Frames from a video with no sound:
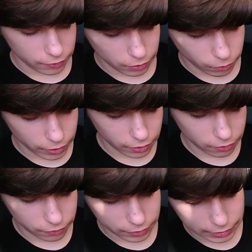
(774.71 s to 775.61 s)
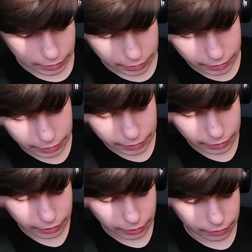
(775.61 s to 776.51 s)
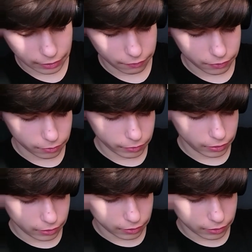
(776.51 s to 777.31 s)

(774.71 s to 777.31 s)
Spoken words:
the way of studying that gives me